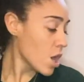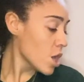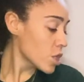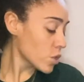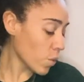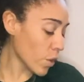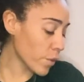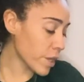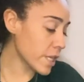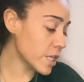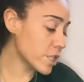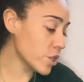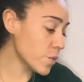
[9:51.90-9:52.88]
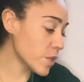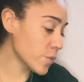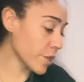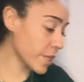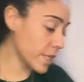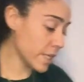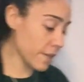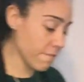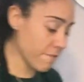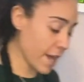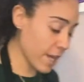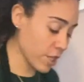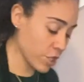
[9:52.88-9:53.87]
So what we're gonna do is we're gonna give
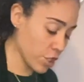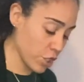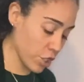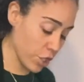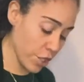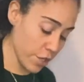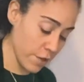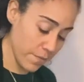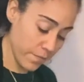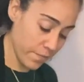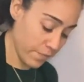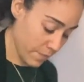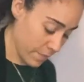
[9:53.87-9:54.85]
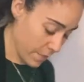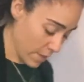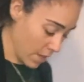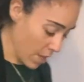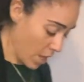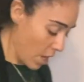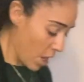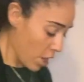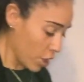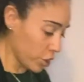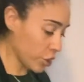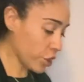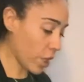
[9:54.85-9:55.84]
that a stir.
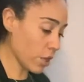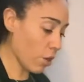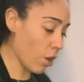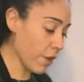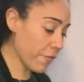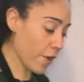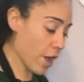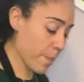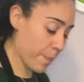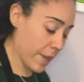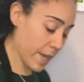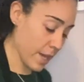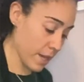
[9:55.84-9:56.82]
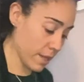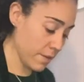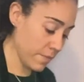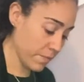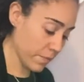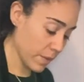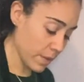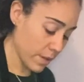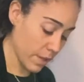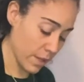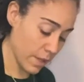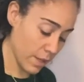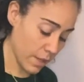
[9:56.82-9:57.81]
shut off our pan
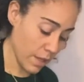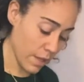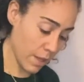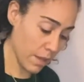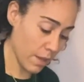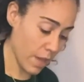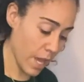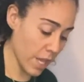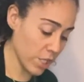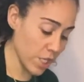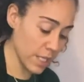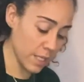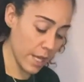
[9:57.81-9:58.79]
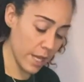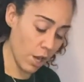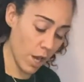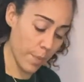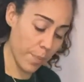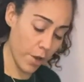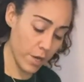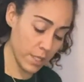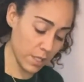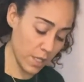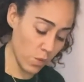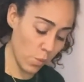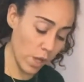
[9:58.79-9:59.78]
and just let our
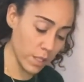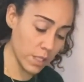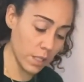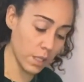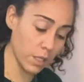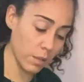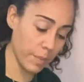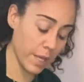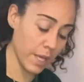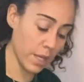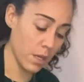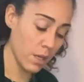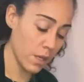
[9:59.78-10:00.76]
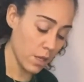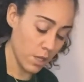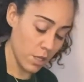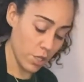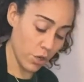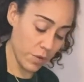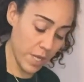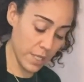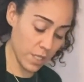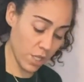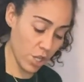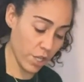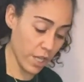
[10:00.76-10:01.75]
parsley wilt a little bit. You don't need to
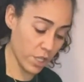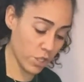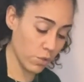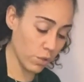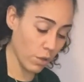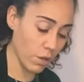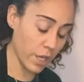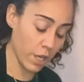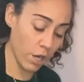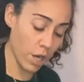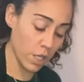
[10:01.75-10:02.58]
cook it too long, and our